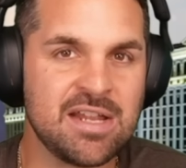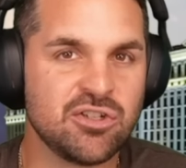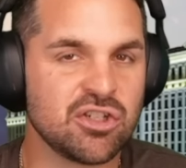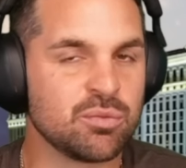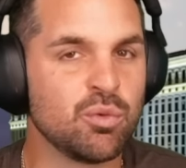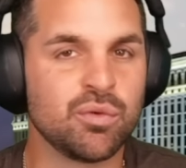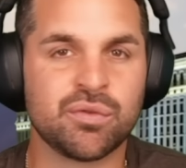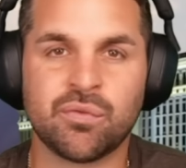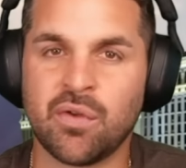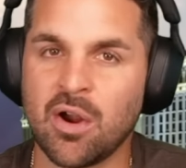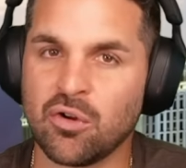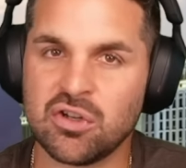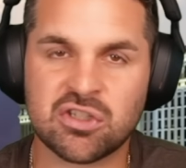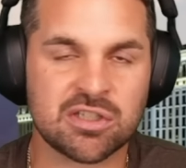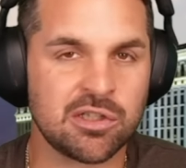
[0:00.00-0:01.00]
He just moves
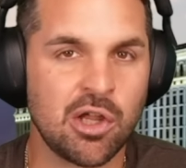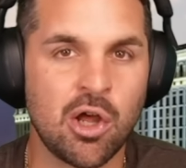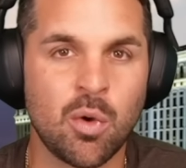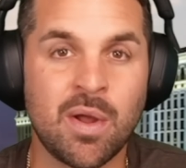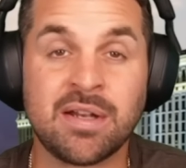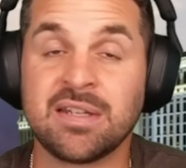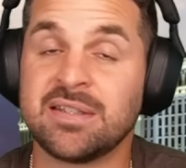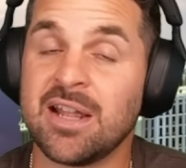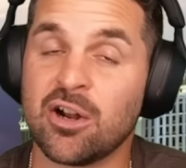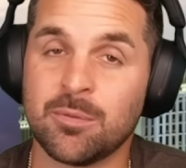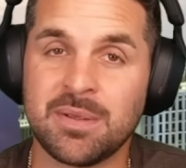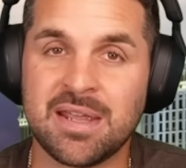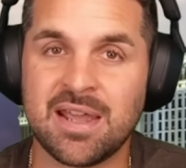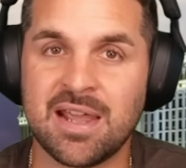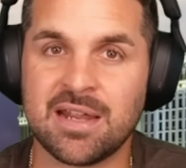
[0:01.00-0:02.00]
very slow, and he's there to
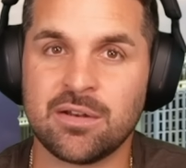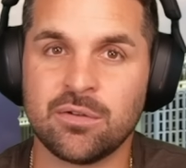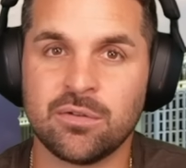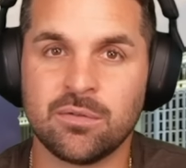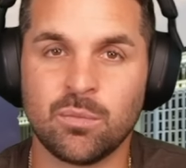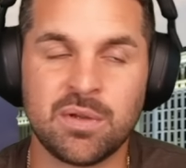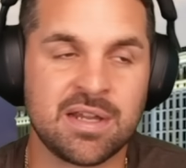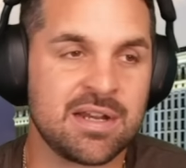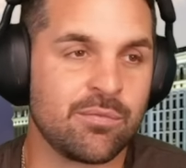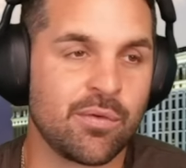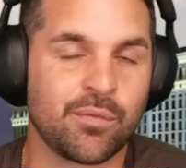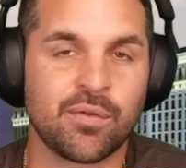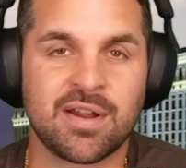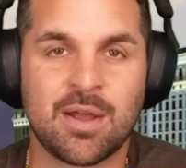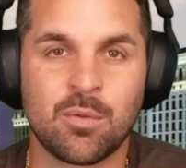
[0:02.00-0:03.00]
be hit. We can never
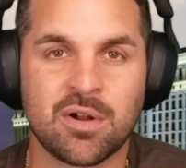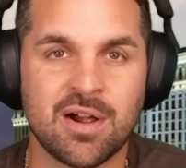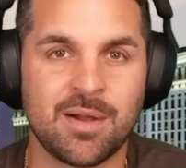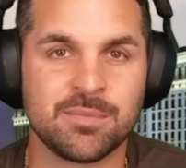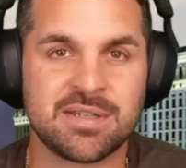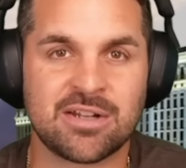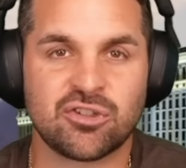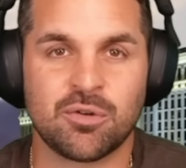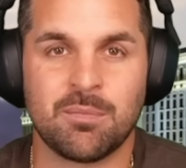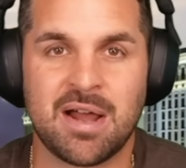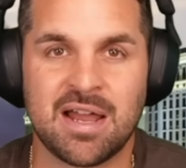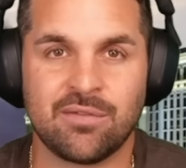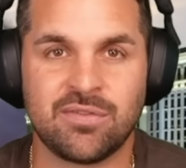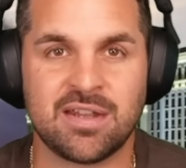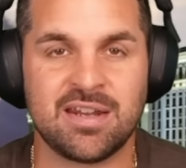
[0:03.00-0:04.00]
forget what Khamzat
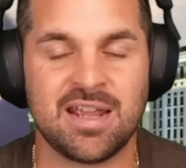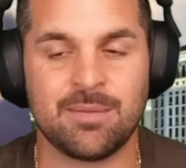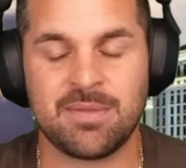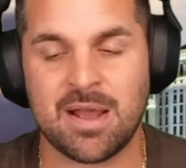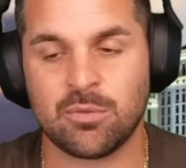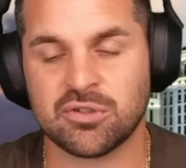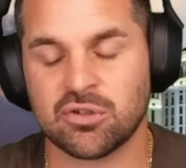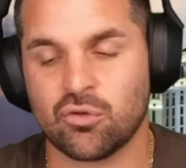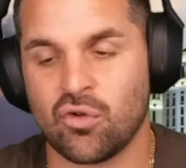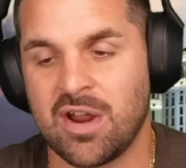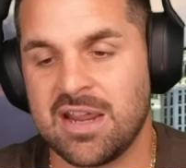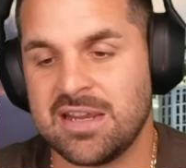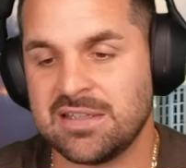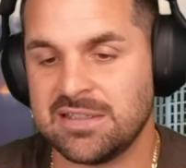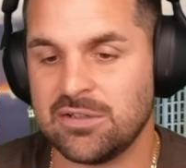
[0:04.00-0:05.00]
Chimaev did to him. That was a
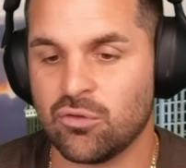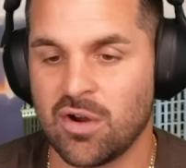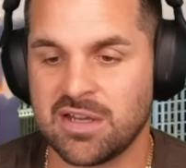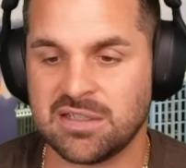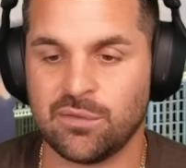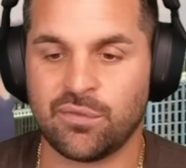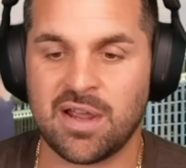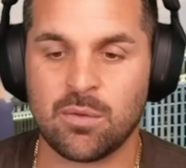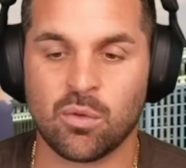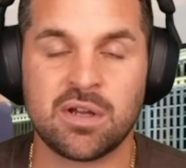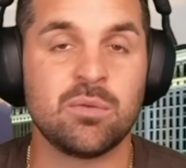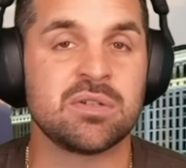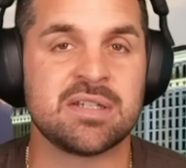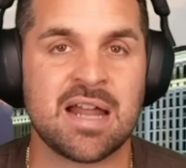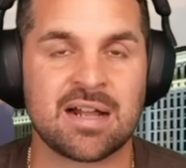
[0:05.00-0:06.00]
crazy, crazy fight where
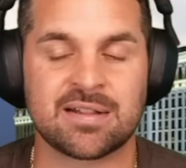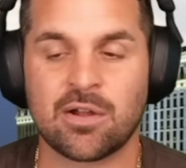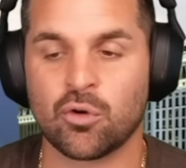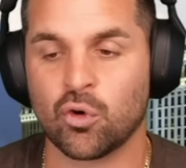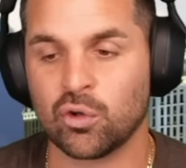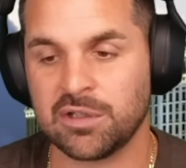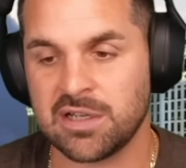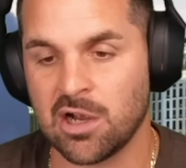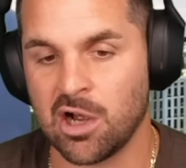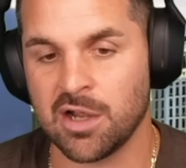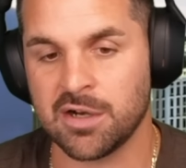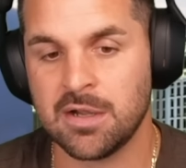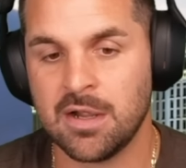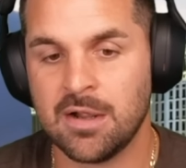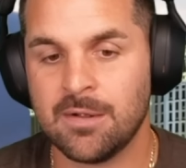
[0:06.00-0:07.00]
he was knocked out early
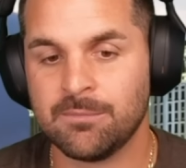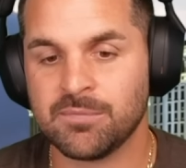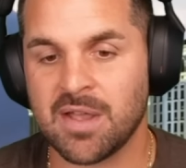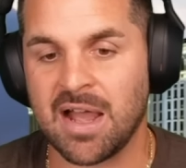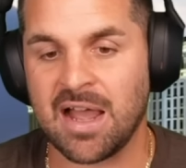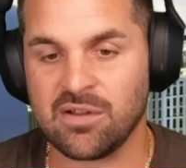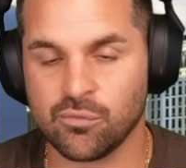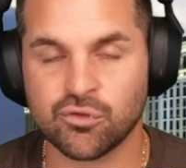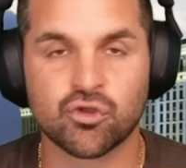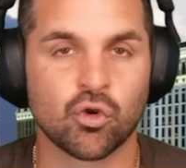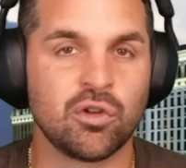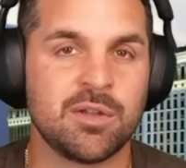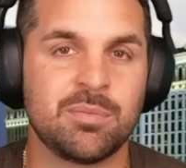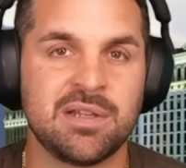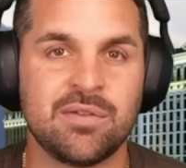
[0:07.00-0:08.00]
on. I
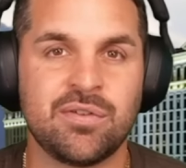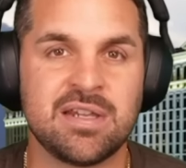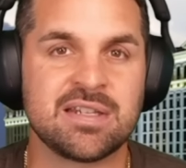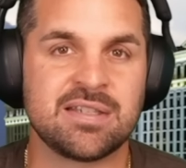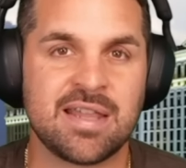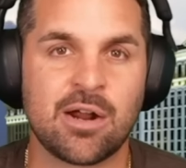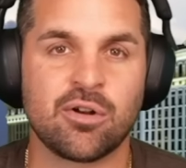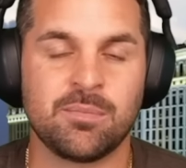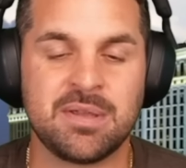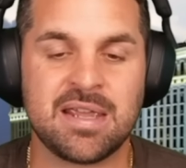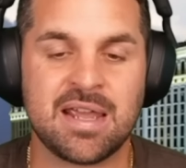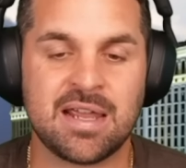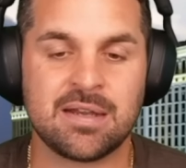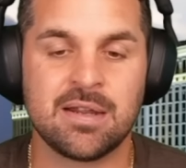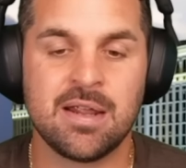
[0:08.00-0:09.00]
truly believe he is there to be
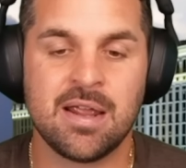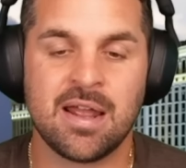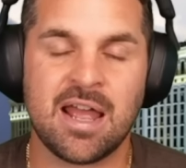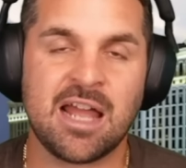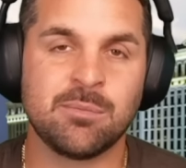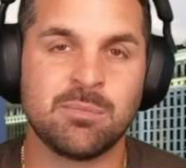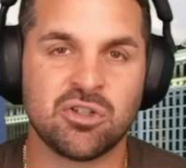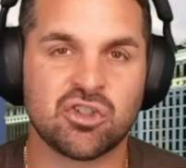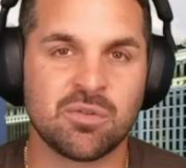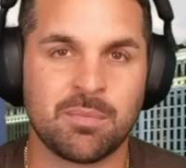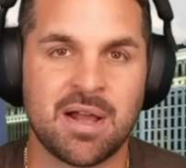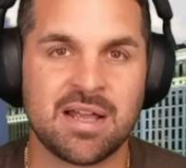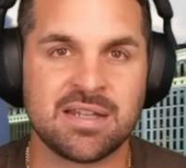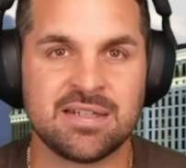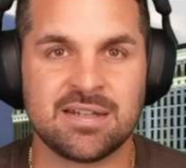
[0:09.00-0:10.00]
hit. Edmen
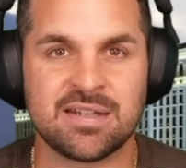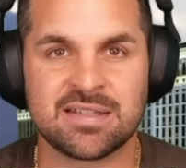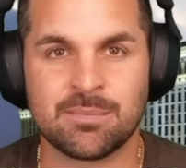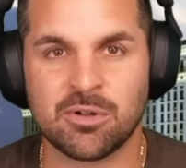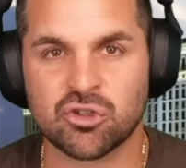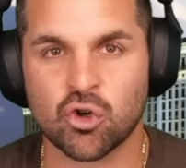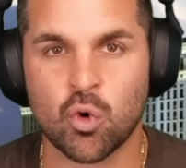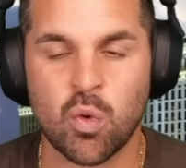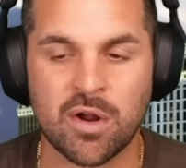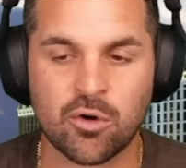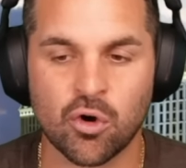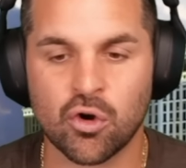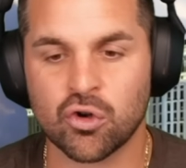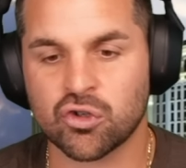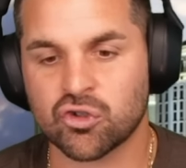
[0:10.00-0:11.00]
Shahbazyan is a much
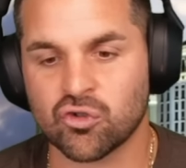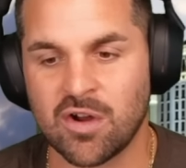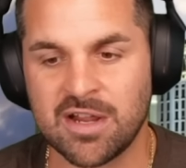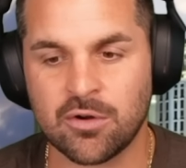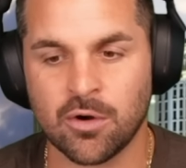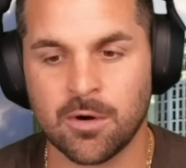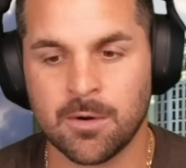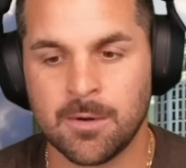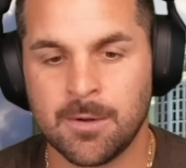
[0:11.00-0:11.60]
quicker striker.